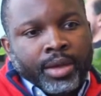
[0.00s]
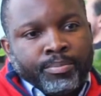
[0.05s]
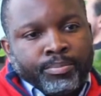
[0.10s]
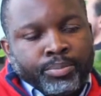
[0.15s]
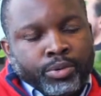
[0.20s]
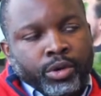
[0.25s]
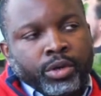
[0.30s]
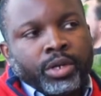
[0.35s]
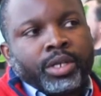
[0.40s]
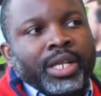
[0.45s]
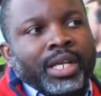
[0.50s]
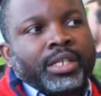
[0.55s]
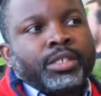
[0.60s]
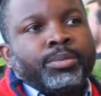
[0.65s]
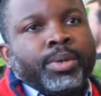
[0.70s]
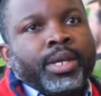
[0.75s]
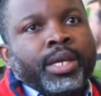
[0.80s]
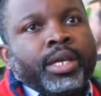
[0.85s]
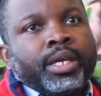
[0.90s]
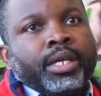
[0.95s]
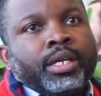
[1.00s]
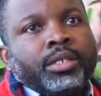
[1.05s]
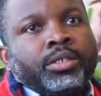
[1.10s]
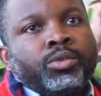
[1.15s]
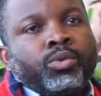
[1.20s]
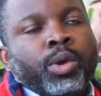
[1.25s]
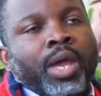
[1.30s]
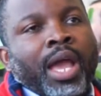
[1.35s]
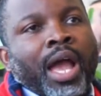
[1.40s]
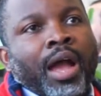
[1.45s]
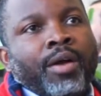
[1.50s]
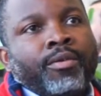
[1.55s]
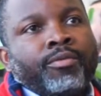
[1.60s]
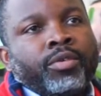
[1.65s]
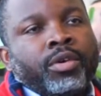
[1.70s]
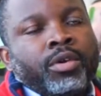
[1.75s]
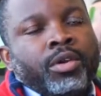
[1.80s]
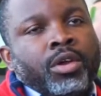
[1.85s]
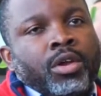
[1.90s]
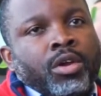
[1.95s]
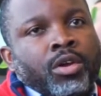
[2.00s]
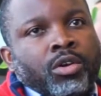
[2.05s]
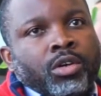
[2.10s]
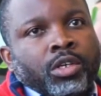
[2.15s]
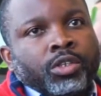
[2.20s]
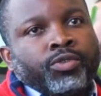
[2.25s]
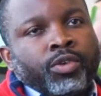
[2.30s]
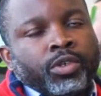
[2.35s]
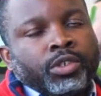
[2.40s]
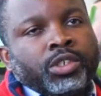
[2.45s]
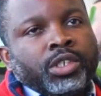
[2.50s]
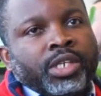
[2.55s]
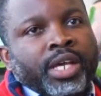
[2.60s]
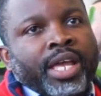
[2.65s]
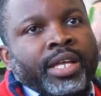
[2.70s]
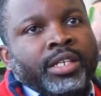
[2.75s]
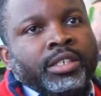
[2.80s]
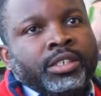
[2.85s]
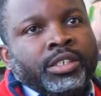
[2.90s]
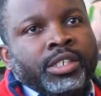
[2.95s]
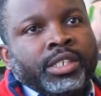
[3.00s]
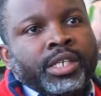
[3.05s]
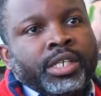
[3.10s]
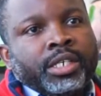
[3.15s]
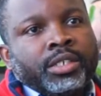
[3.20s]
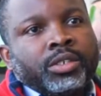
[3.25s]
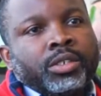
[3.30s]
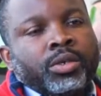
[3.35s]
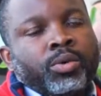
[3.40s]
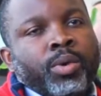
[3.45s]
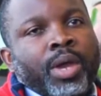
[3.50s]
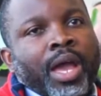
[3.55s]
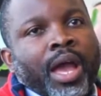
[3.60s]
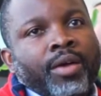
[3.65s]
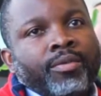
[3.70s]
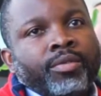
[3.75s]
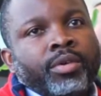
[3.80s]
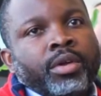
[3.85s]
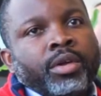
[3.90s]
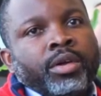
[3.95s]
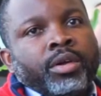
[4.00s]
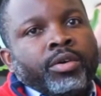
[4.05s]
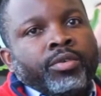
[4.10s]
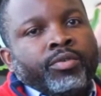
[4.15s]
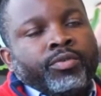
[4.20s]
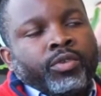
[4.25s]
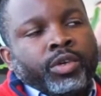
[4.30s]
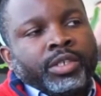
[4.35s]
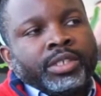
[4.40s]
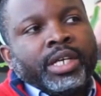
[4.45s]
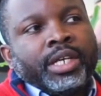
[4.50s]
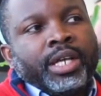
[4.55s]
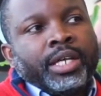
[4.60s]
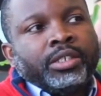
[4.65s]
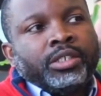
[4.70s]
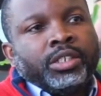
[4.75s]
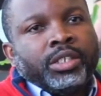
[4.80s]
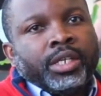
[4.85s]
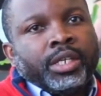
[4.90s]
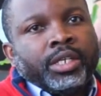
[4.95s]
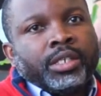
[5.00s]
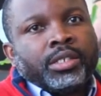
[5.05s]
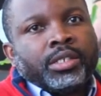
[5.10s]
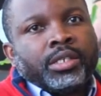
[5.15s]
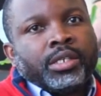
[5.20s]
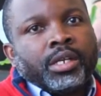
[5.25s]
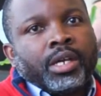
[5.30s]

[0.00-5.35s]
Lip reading: product aspect is we have cross-functional engineers, so we have front-end engineers